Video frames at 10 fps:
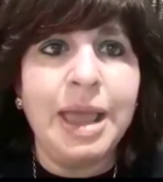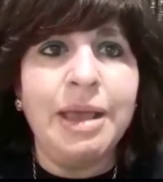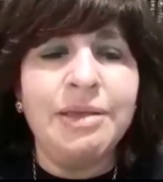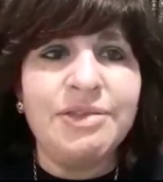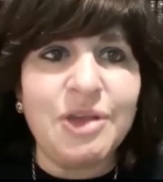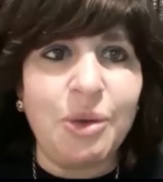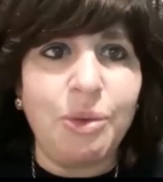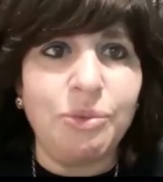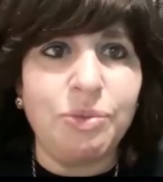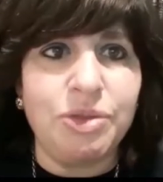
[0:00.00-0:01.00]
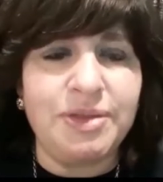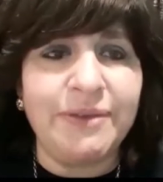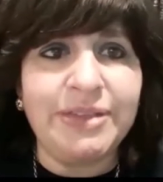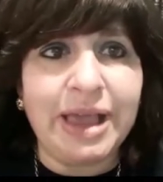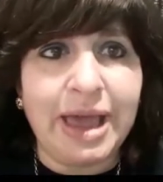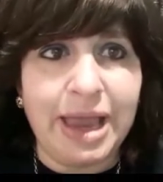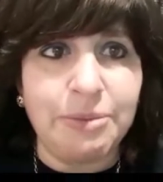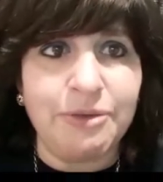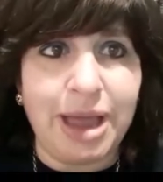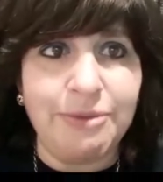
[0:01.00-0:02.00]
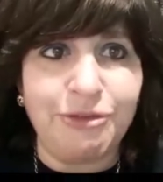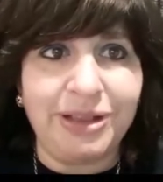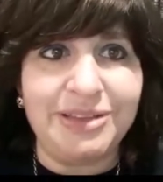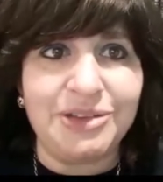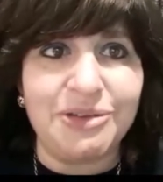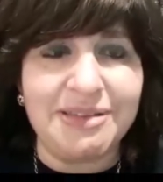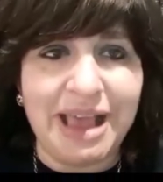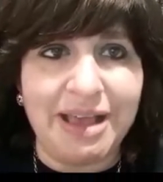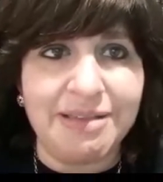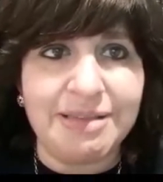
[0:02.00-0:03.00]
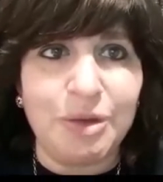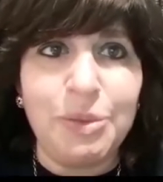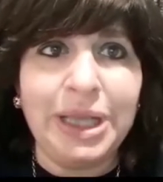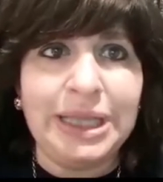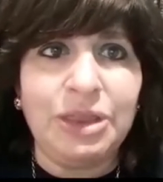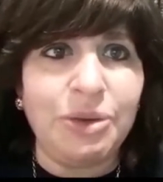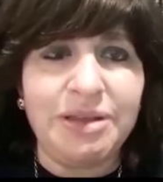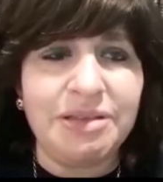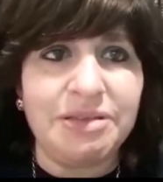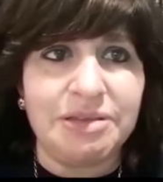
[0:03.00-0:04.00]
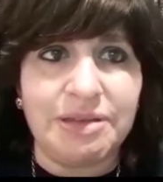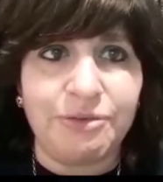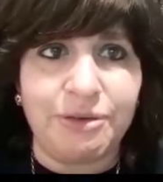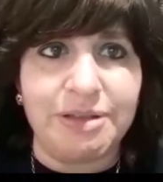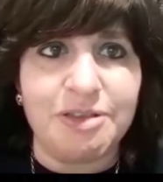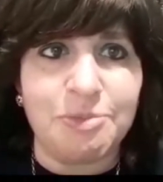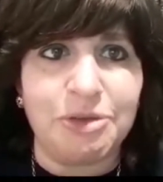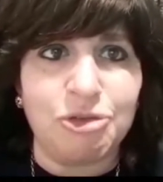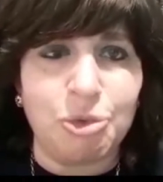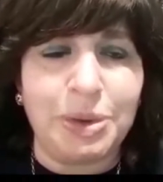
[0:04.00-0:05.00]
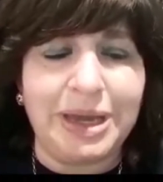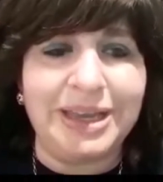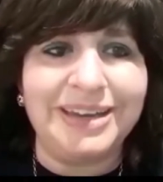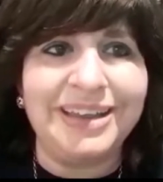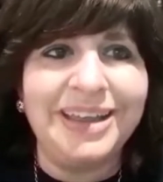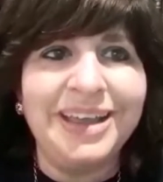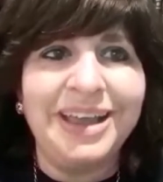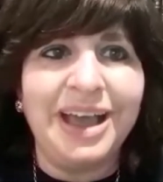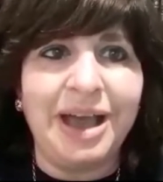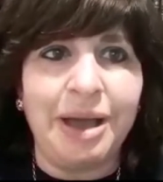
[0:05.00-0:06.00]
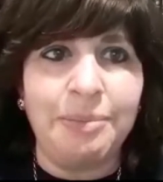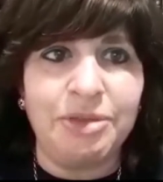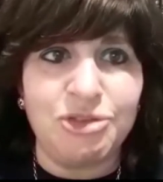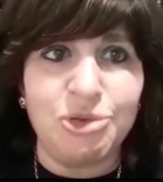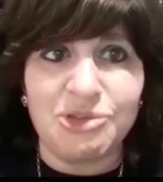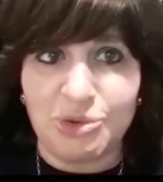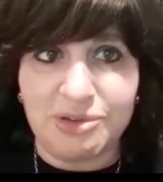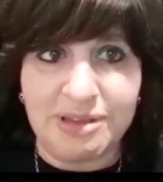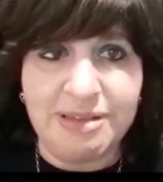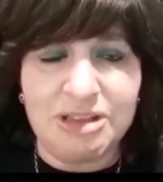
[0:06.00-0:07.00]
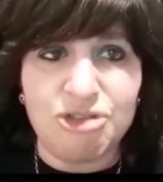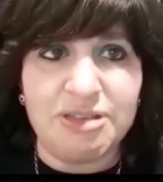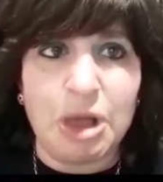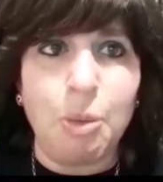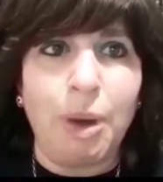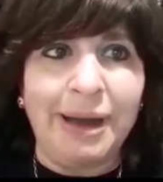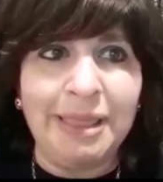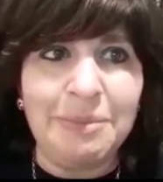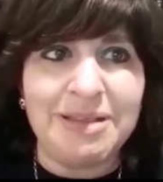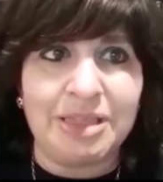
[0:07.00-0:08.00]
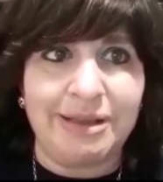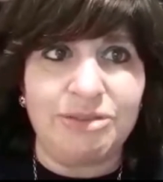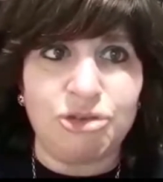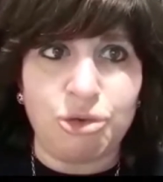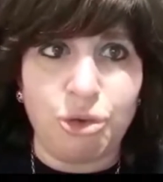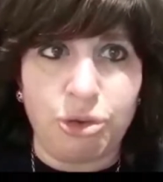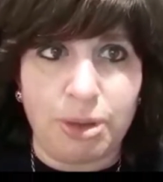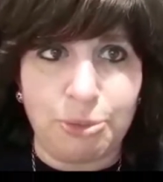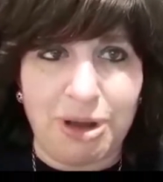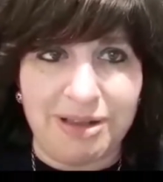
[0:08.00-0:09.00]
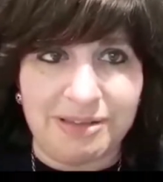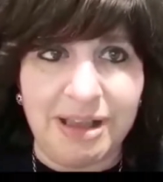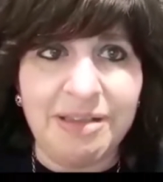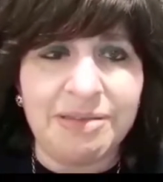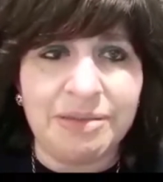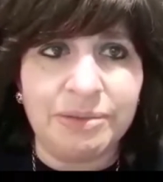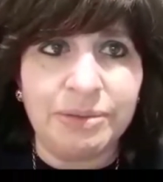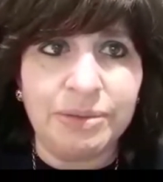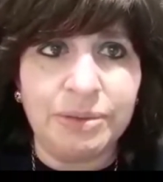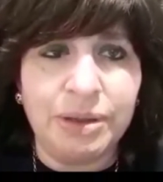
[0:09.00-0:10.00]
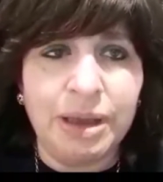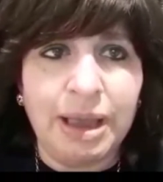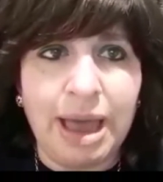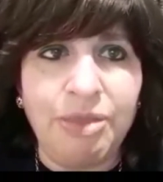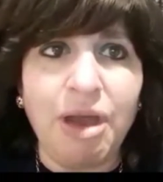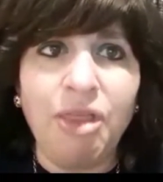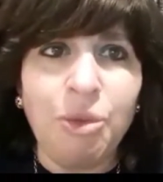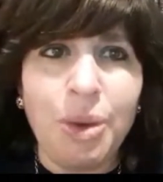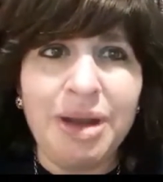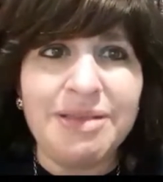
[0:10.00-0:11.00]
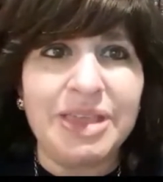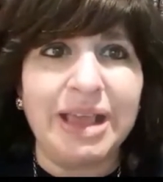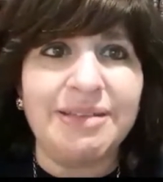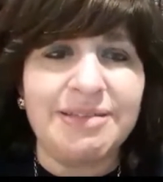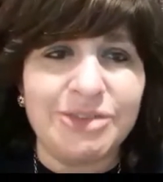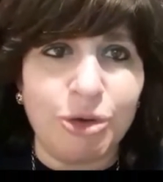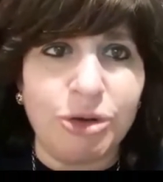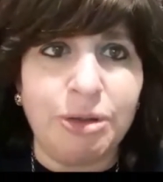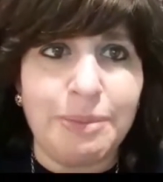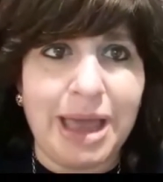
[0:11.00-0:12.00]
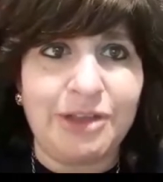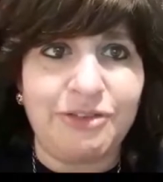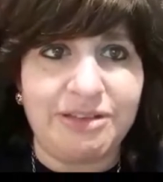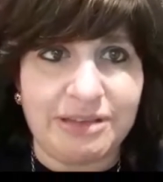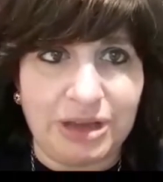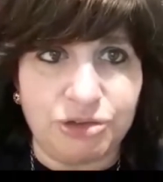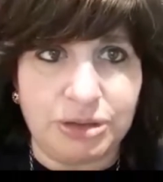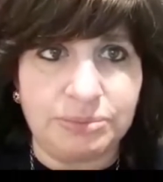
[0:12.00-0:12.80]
So Sefsei Chaim of Chaim Friedlander says that really there isn't a difference between the two sources. It's just that one of them is the internal process, and the other one is the external manifestation.